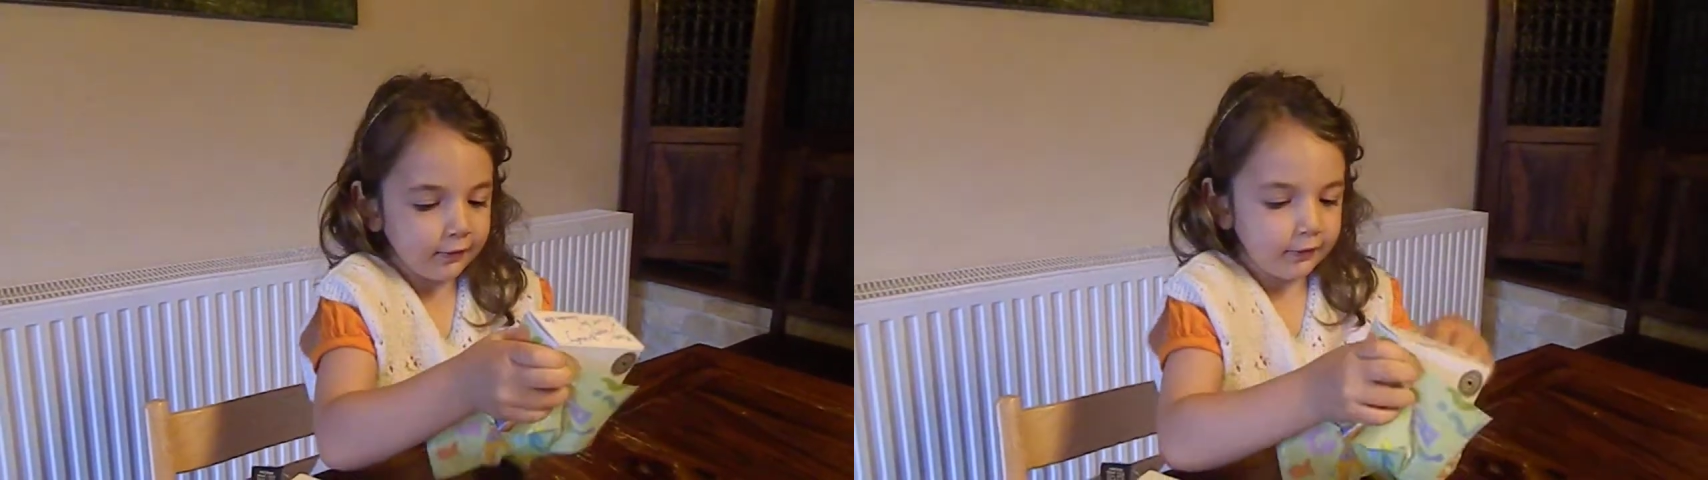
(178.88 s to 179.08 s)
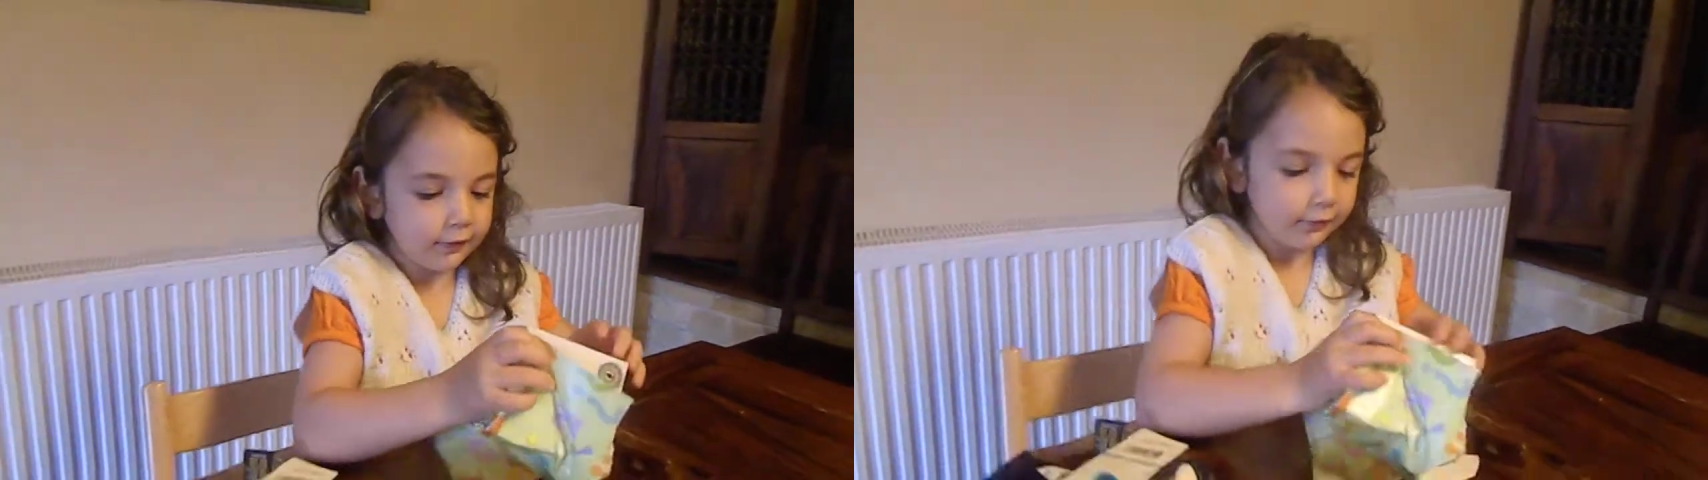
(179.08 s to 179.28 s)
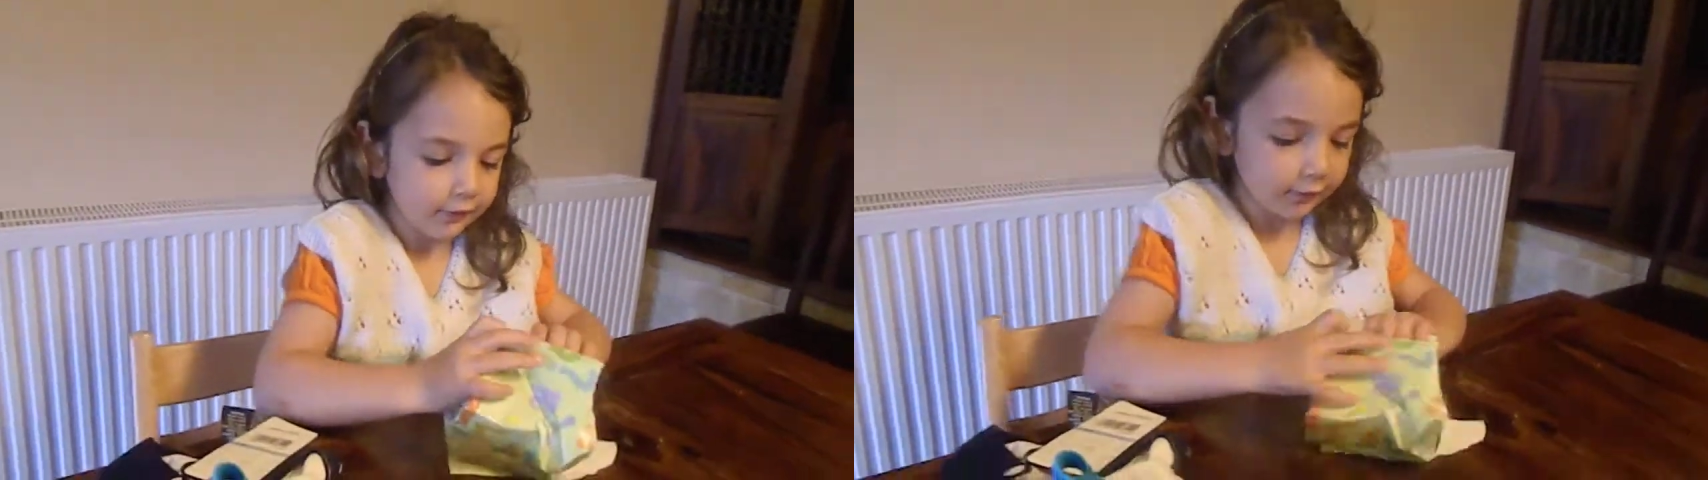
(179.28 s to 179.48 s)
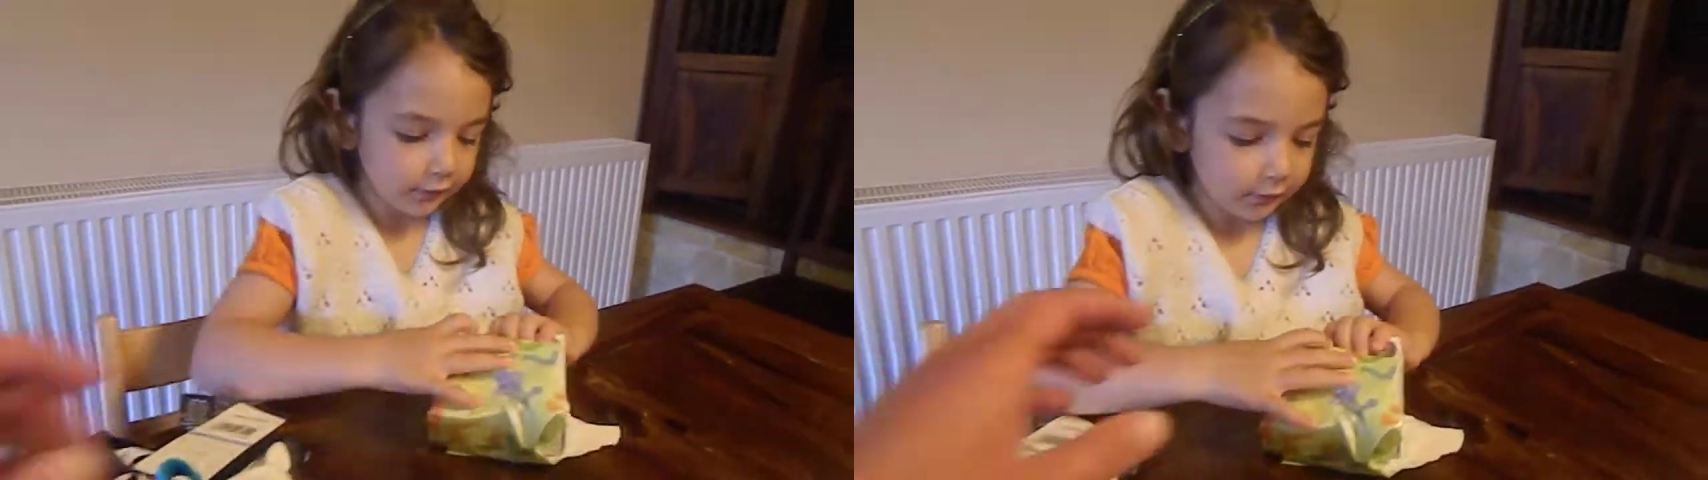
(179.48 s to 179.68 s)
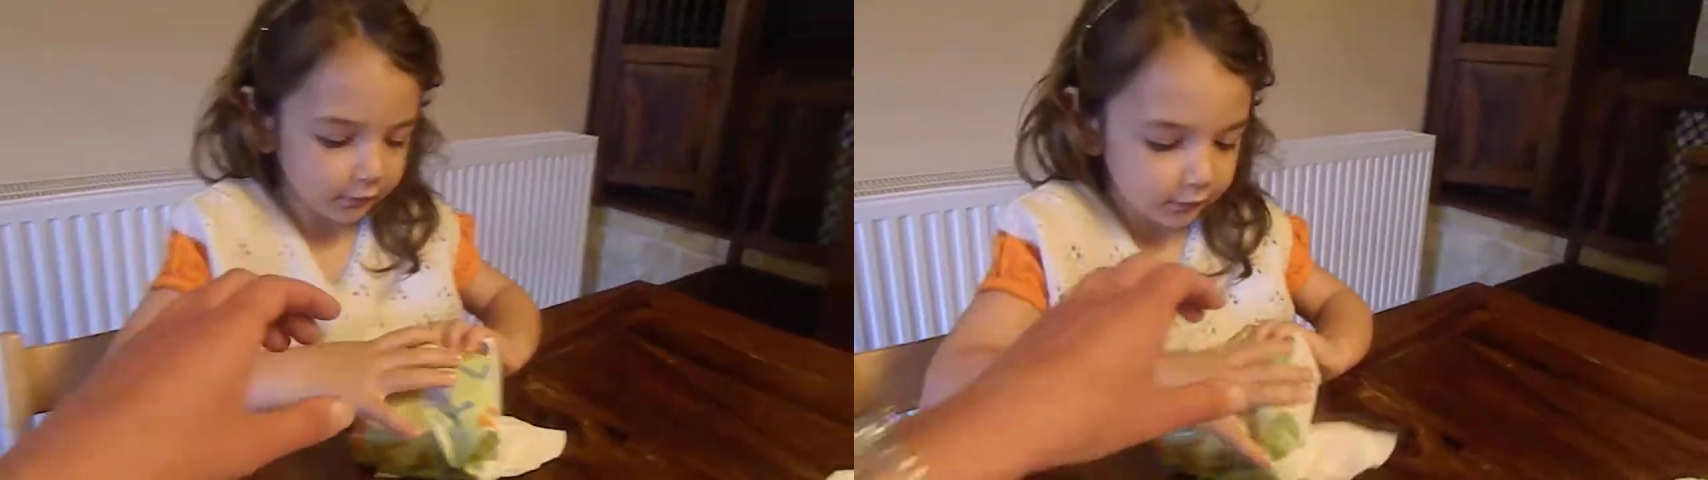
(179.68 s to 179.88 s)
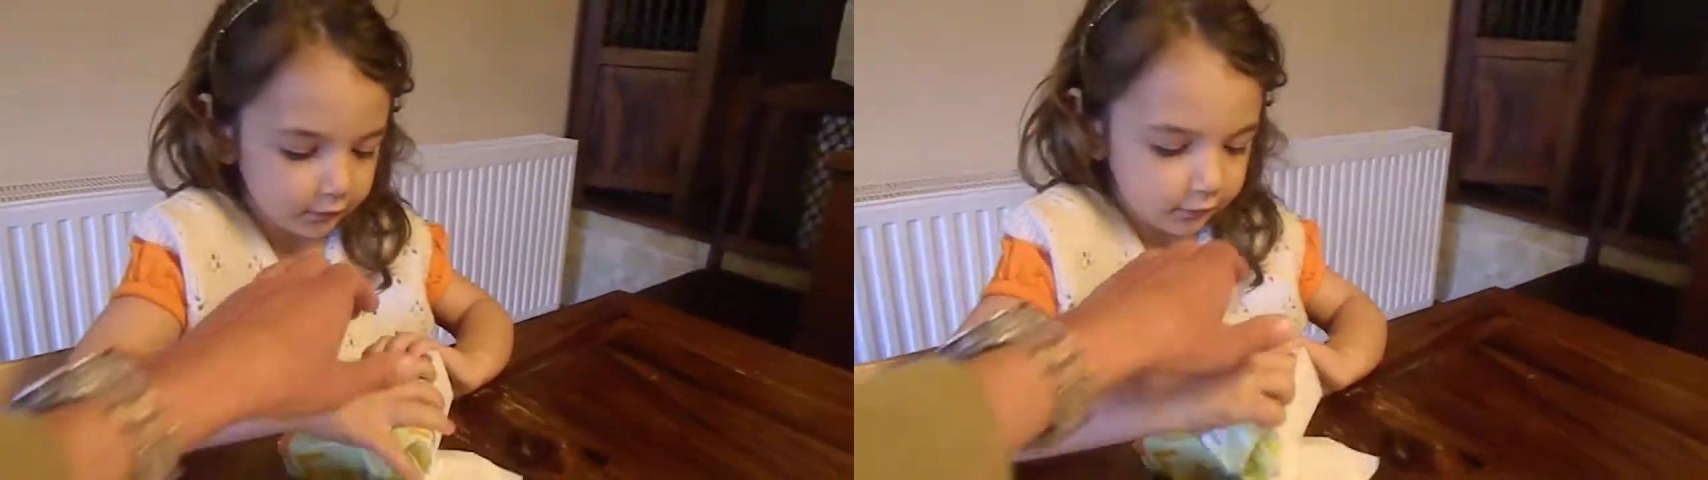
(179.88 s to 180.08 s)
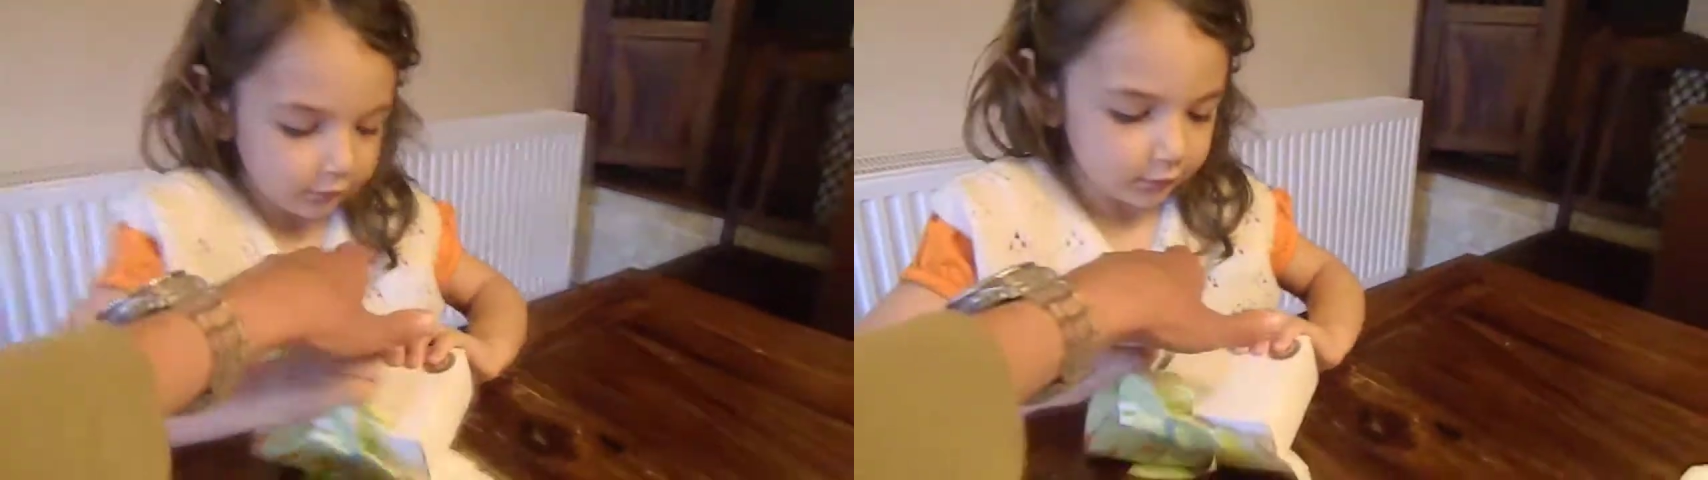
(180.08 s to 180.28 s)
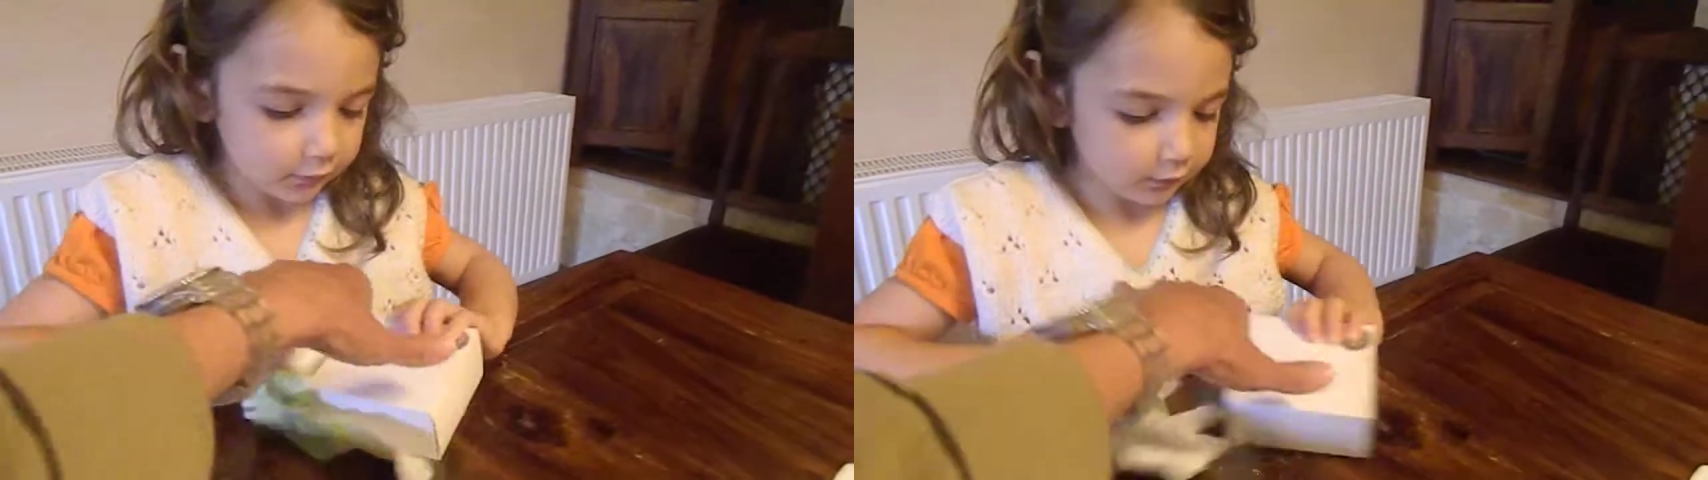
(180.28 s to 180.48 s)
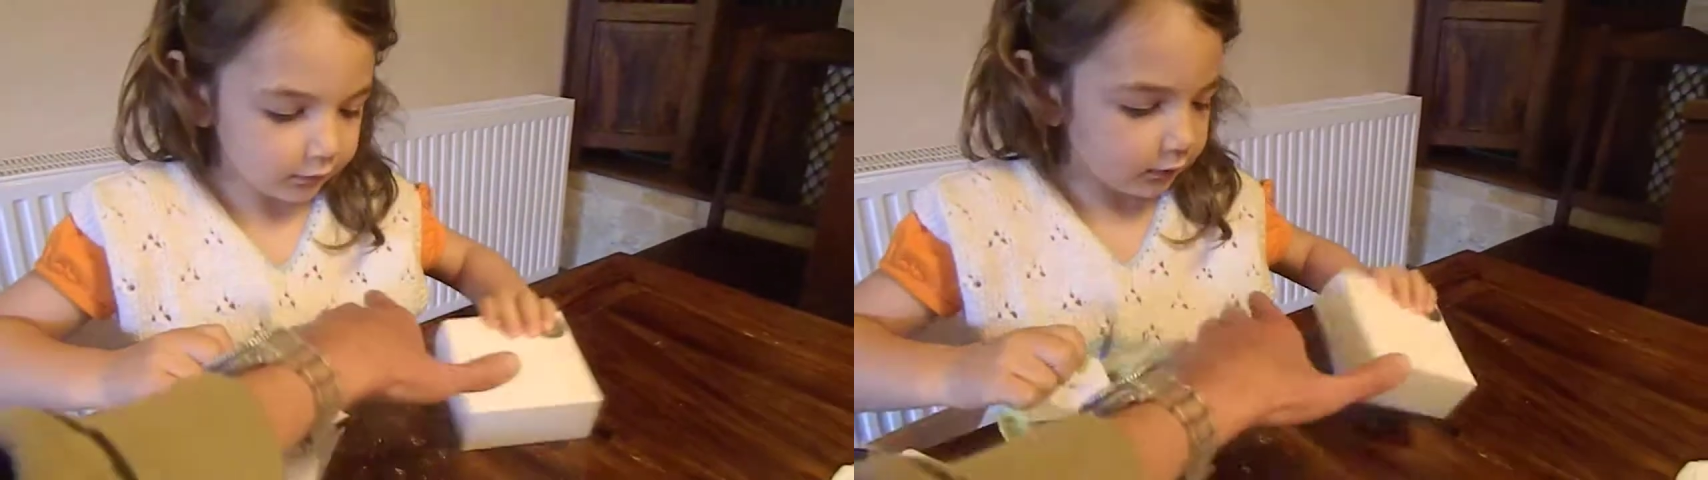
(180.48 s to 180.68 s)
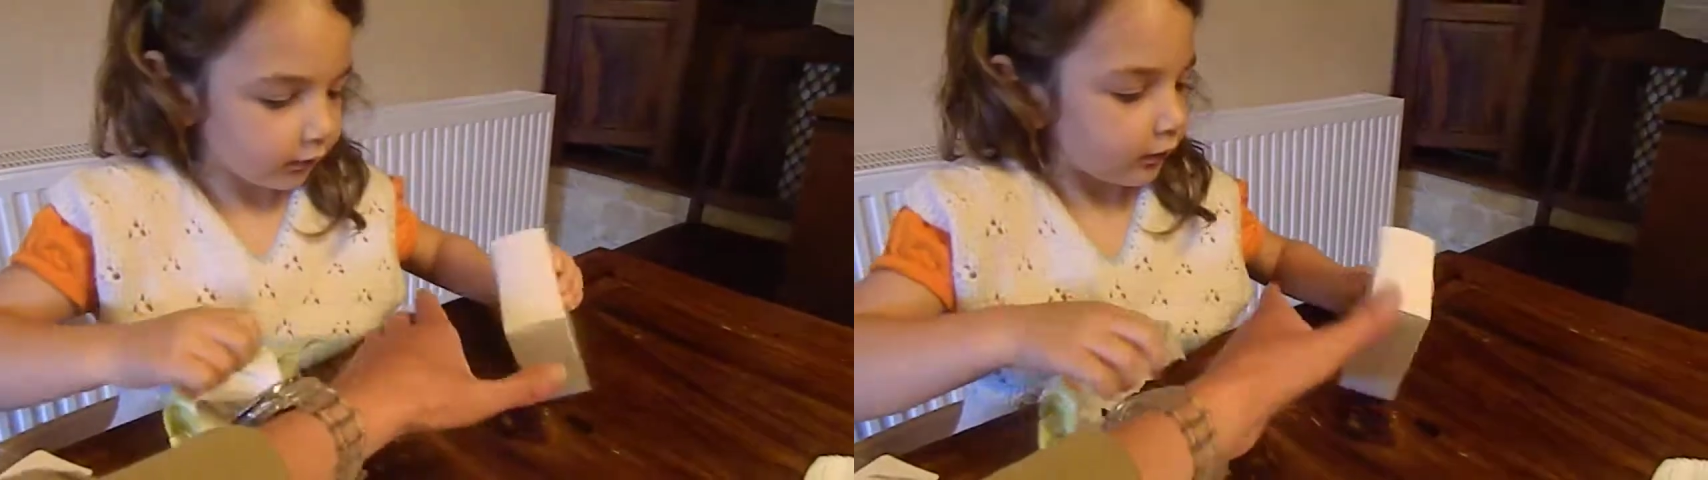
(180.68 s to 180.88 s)
What does this say? Let me
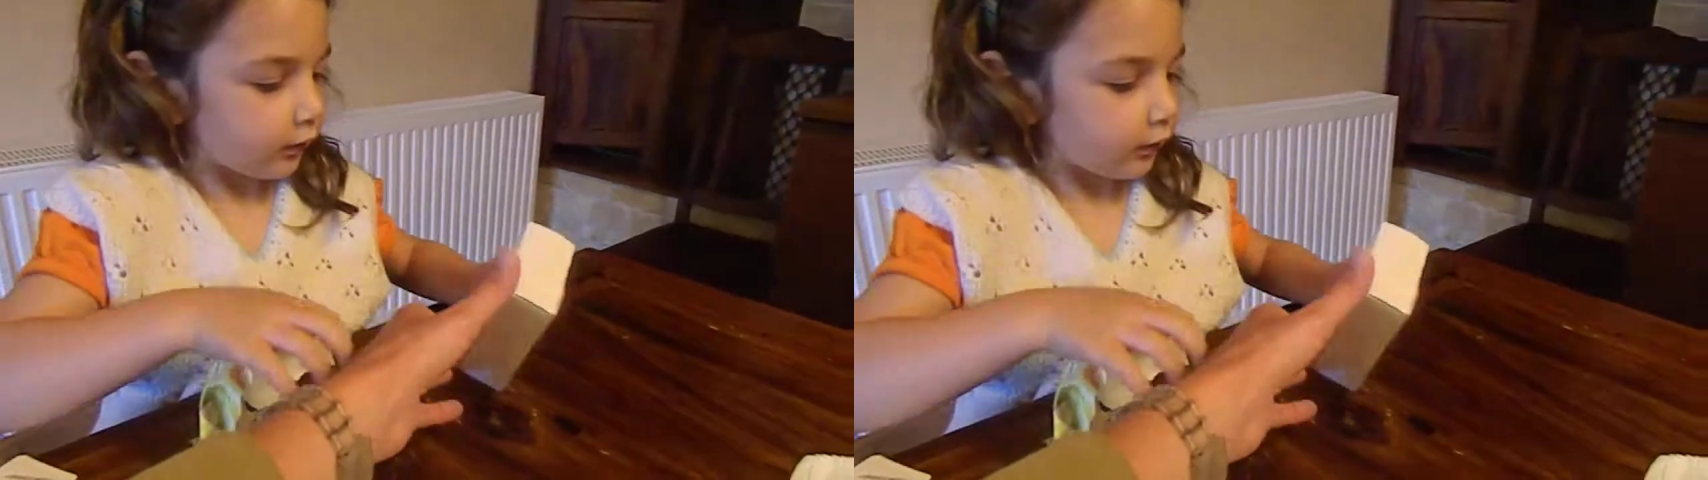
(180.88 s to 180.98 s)
read the